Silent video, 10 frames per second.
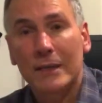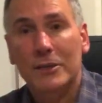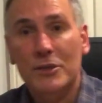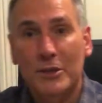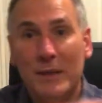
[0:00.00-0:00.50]
I
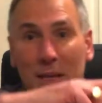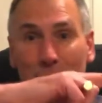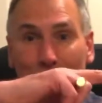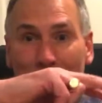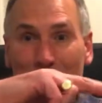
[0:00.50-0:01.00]
should do it the other
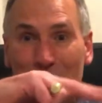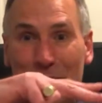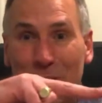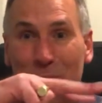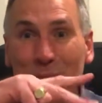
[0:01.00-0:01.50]
way around,
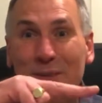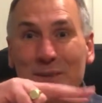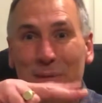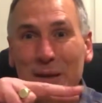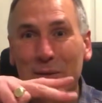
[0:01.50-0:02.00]
so I do
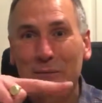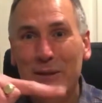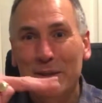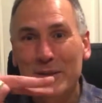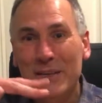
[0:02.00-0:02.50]
my little
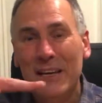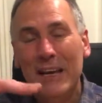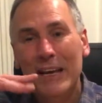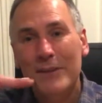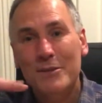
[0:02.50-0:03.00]
fins.
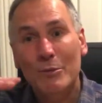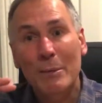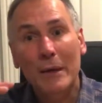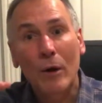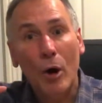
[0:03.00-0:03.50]

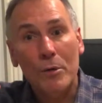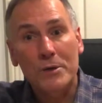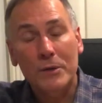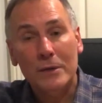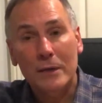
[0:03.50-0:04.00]
Swimming
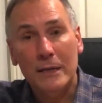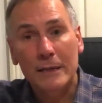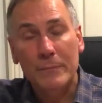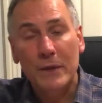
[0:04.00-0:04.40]
horizontally.